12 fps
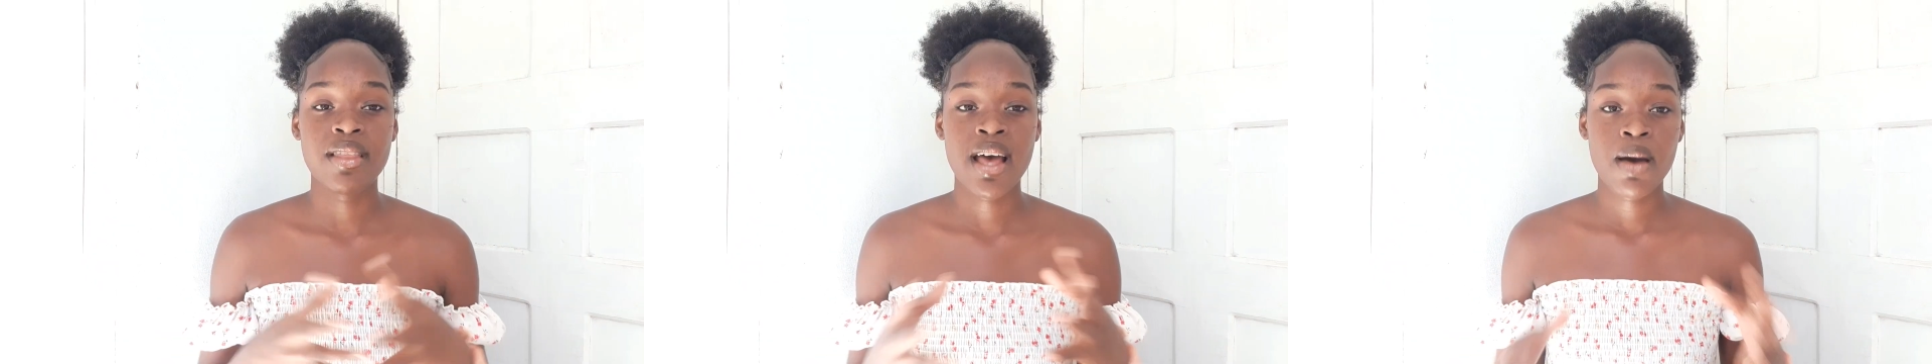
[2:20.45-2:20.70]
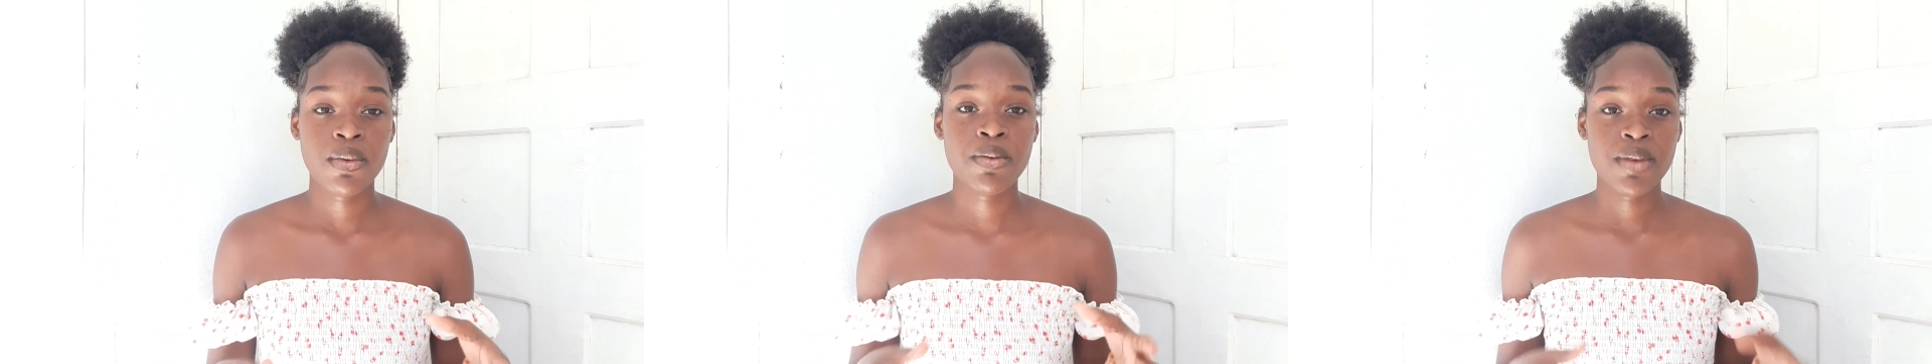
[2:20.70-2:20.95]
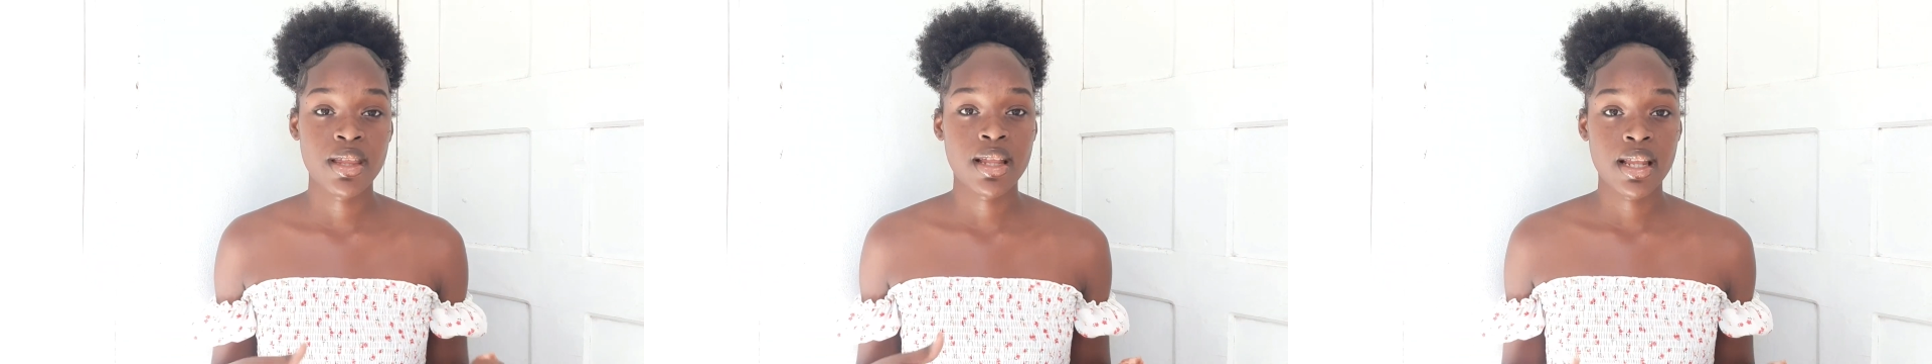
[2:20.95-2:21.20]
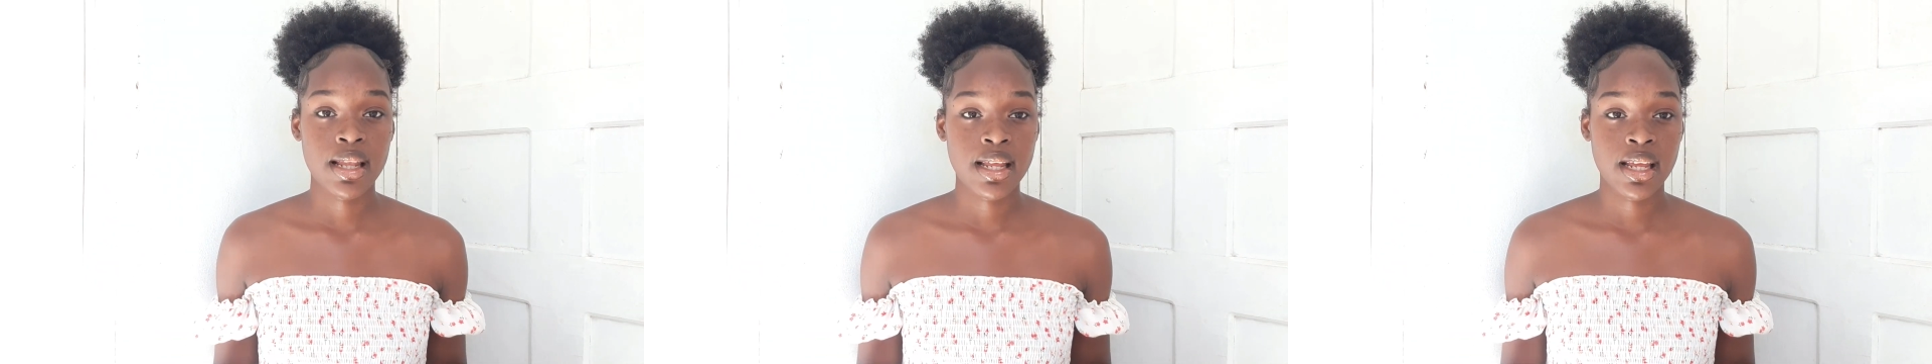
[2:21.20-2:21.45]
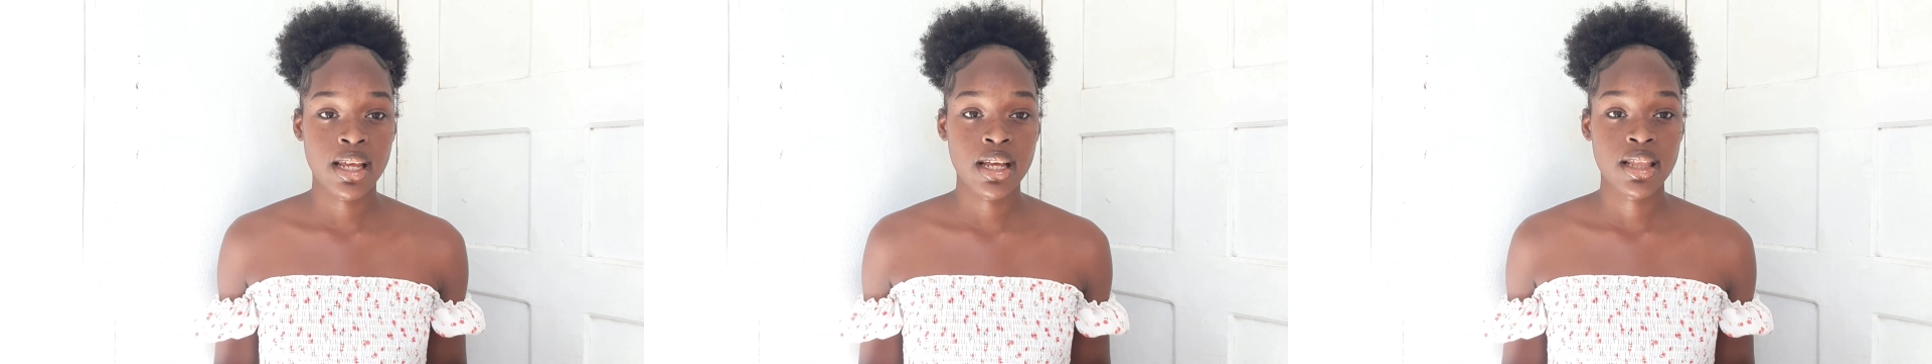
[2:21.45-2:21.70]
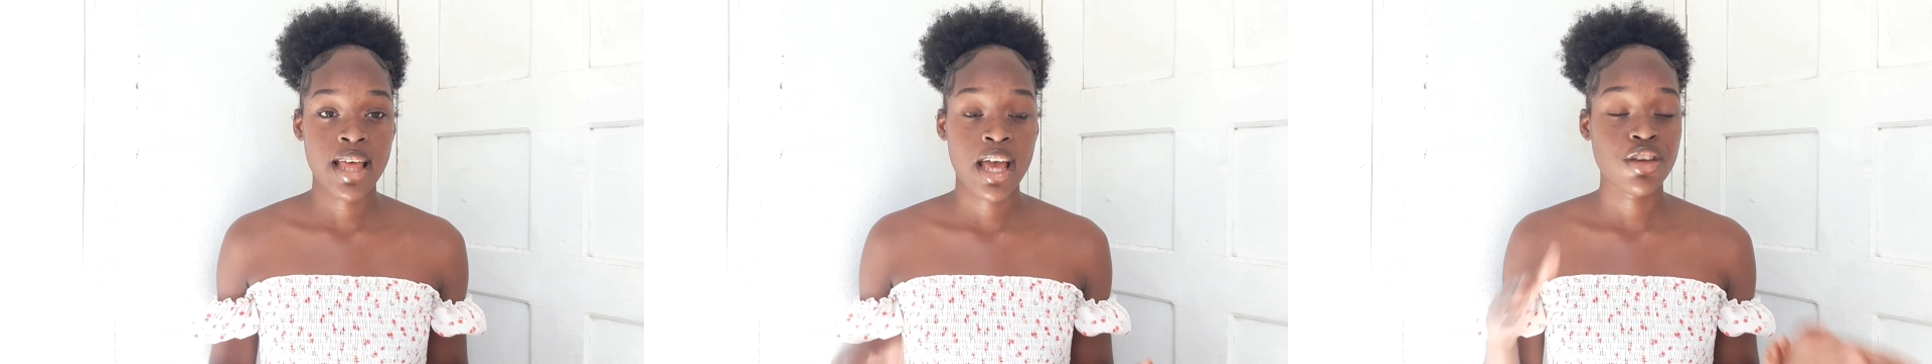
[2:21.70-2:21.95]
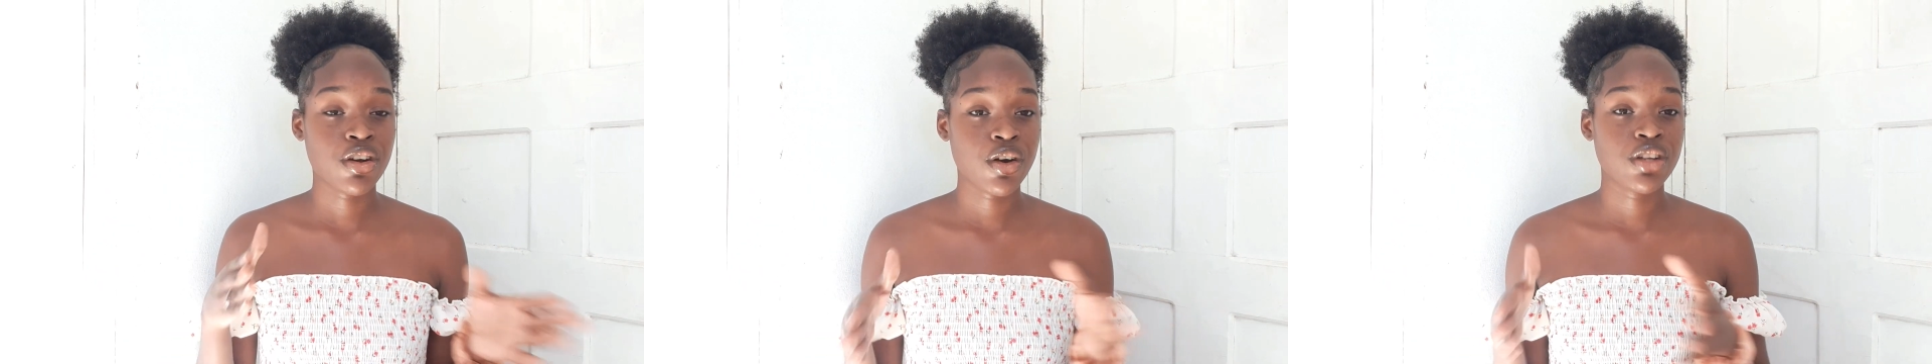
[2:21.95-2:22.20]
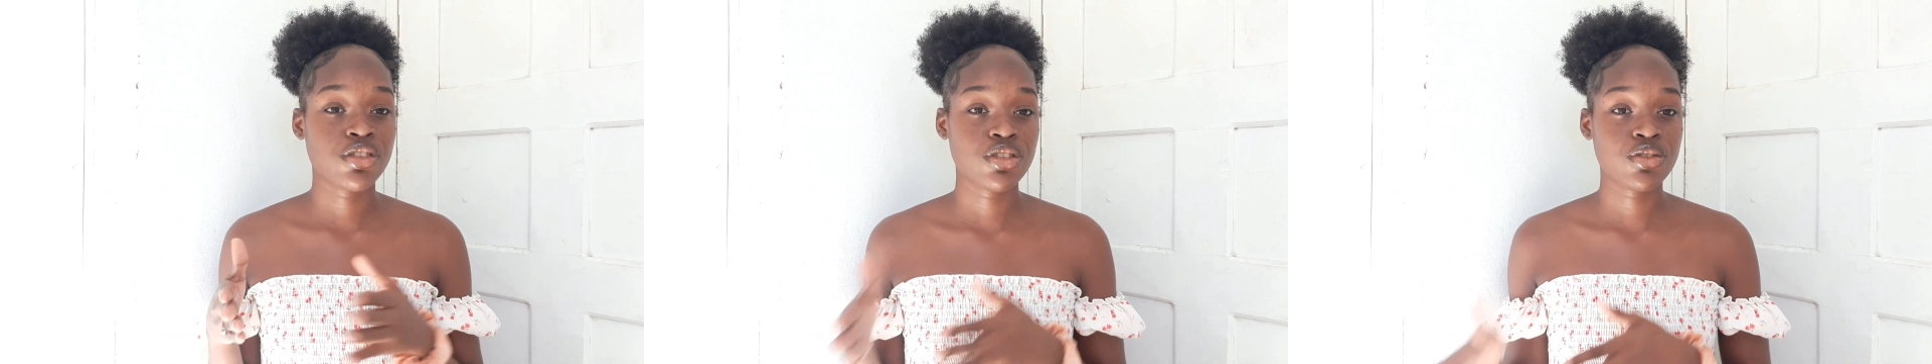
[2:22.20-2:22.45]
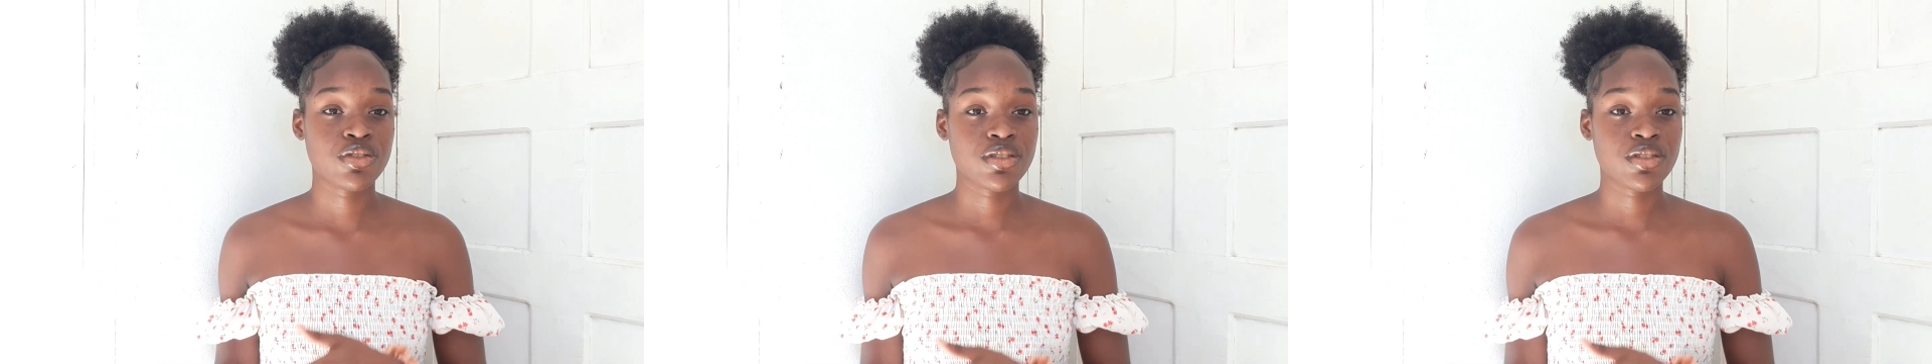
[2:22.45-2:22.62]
That will be the link that you're going to use